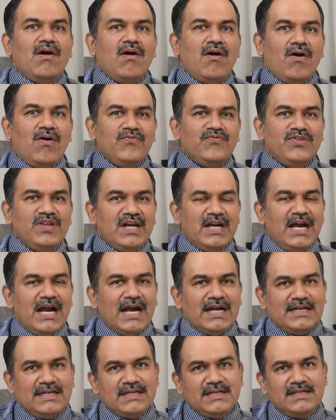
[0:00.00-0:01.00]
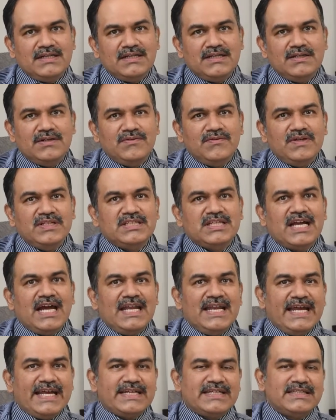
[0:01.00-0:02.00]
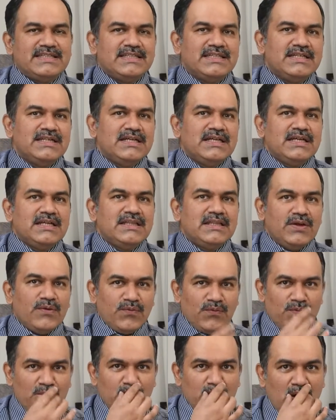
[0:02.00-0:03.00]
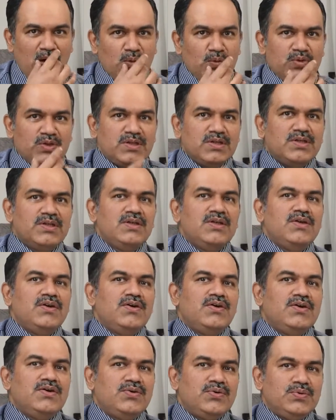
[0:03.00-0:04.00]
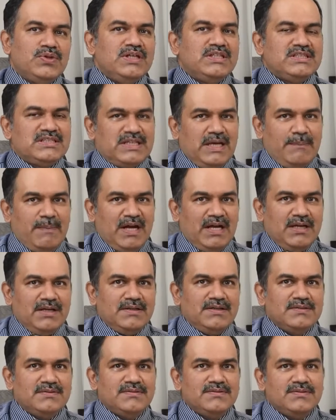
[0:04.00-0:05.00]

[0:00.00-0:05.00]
of the gut which connects the mouth to the stomach.